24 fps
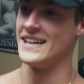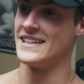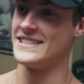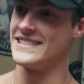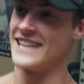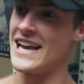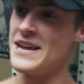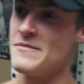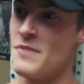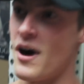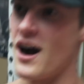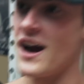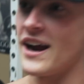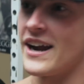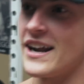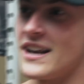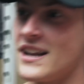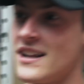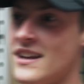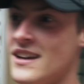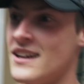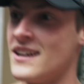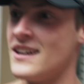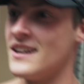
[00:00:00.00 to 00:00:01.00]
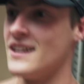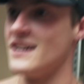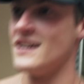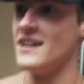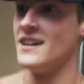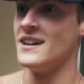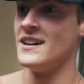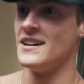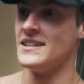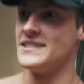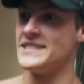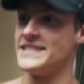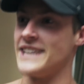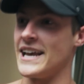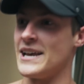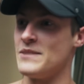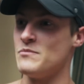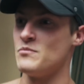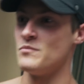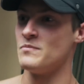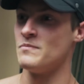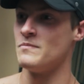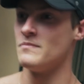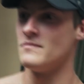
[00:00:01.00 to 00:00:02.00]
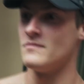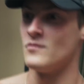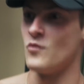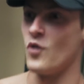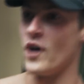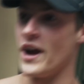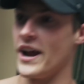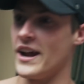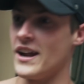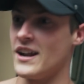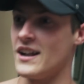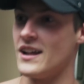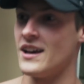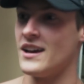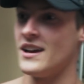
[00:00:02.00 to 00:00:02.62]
Same height, same weight.